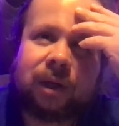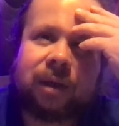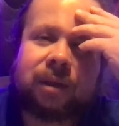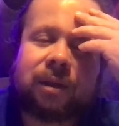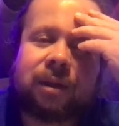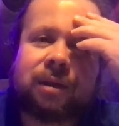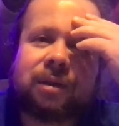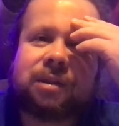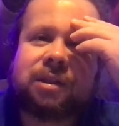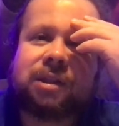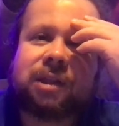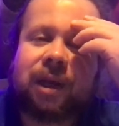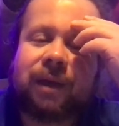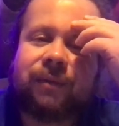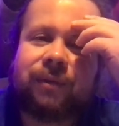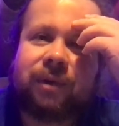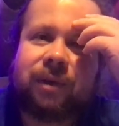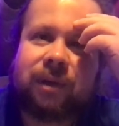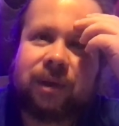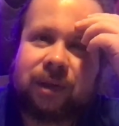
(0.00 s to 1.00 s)
think
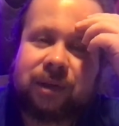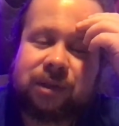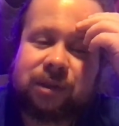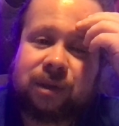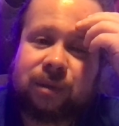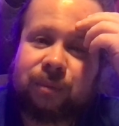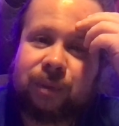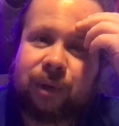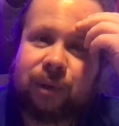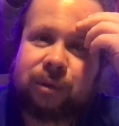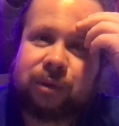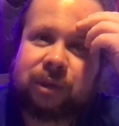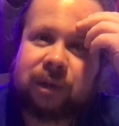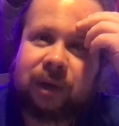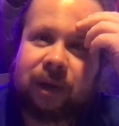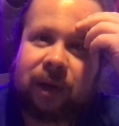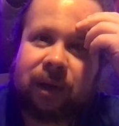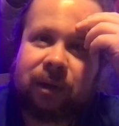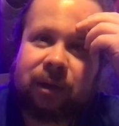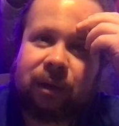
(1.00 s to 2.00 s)
7 is the most that
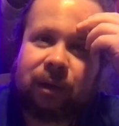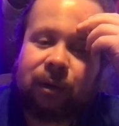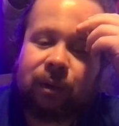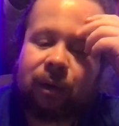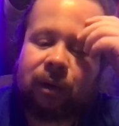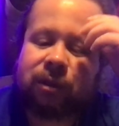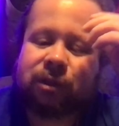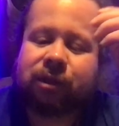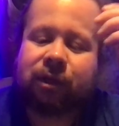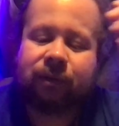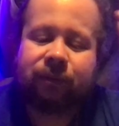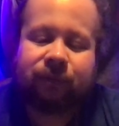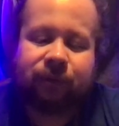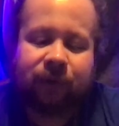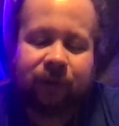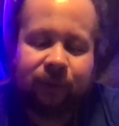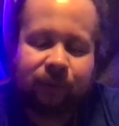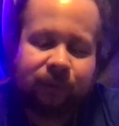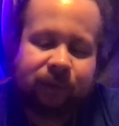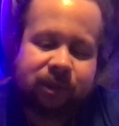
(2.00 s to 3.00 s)
I go on certain
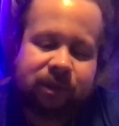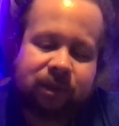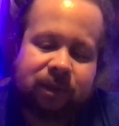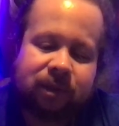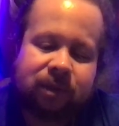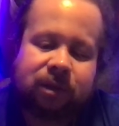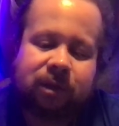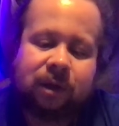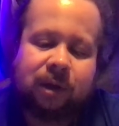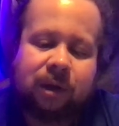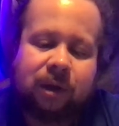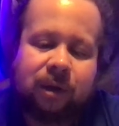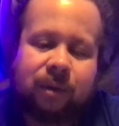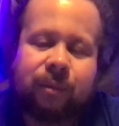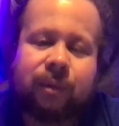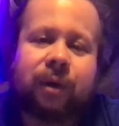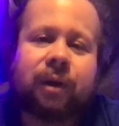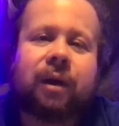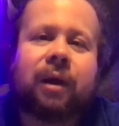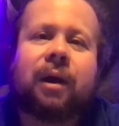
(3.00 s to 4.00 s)
fragrances,
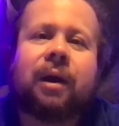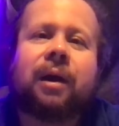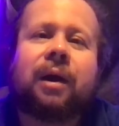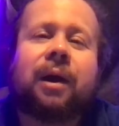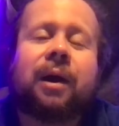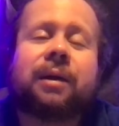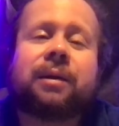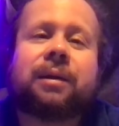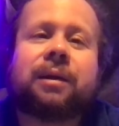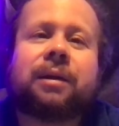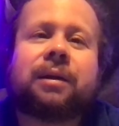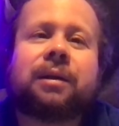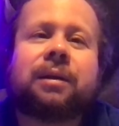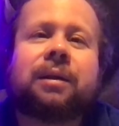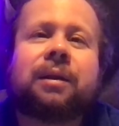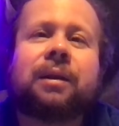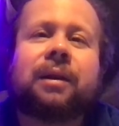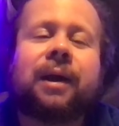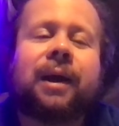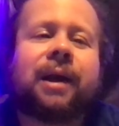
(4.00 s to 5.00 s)
but I think in
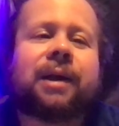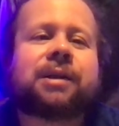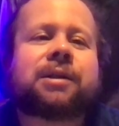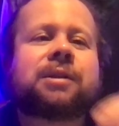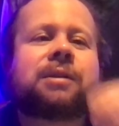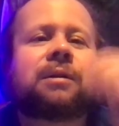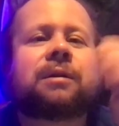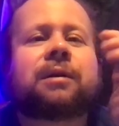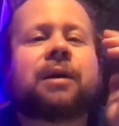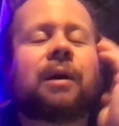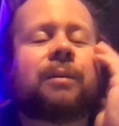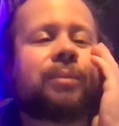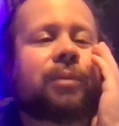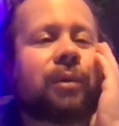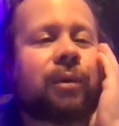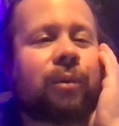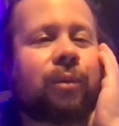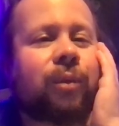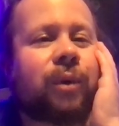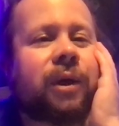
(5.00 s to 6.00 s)
the last couple
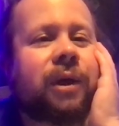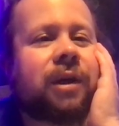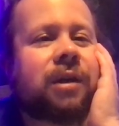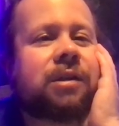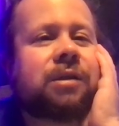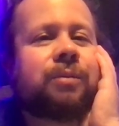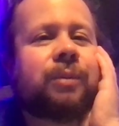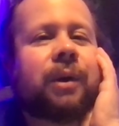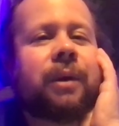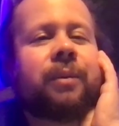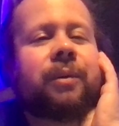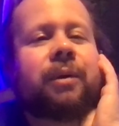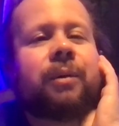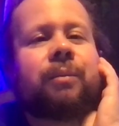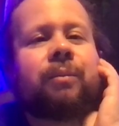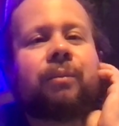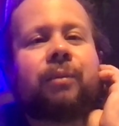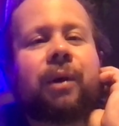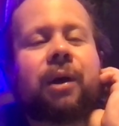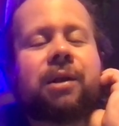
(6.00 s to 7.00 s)
of weeks, maybe
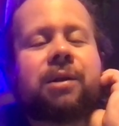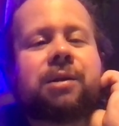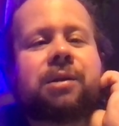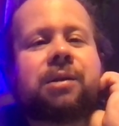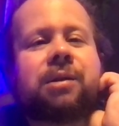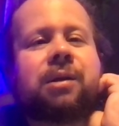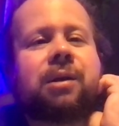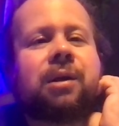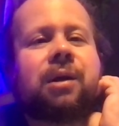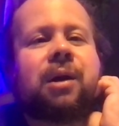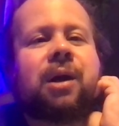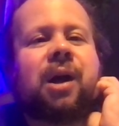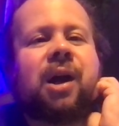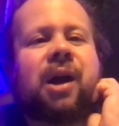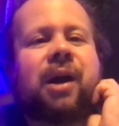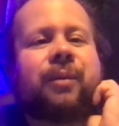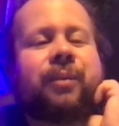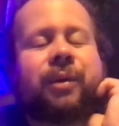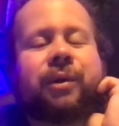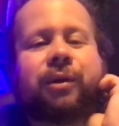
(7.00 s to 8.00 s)
months,
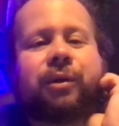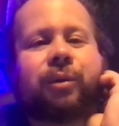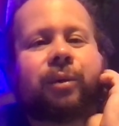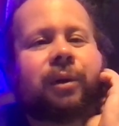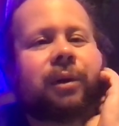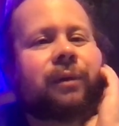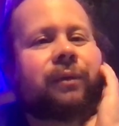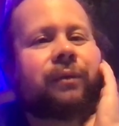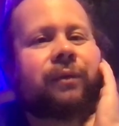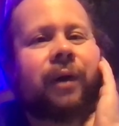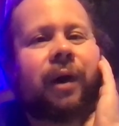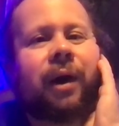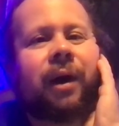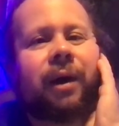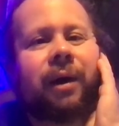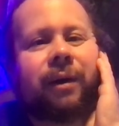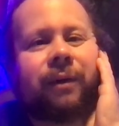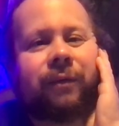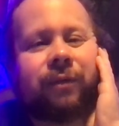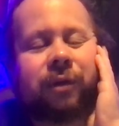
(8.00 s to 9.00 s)
I've been doing
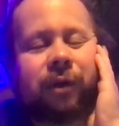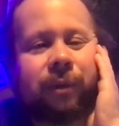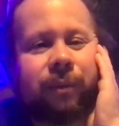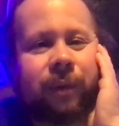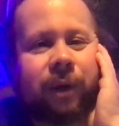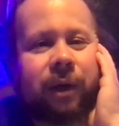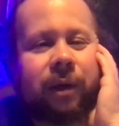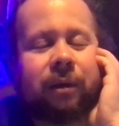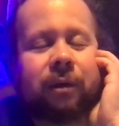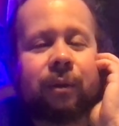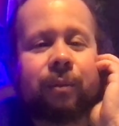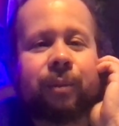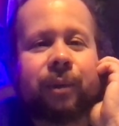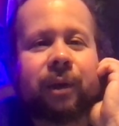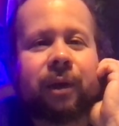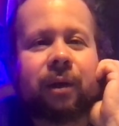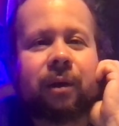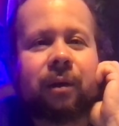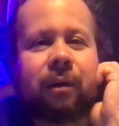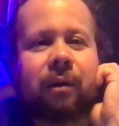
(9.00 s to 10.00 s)
5, and
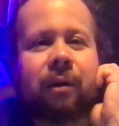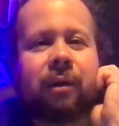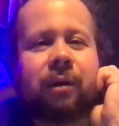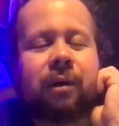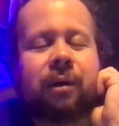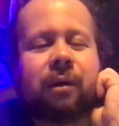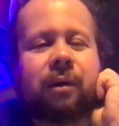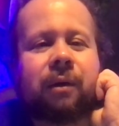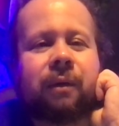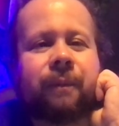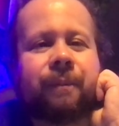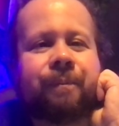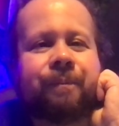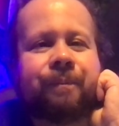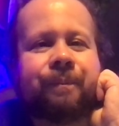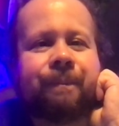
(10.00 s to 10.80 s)
depending on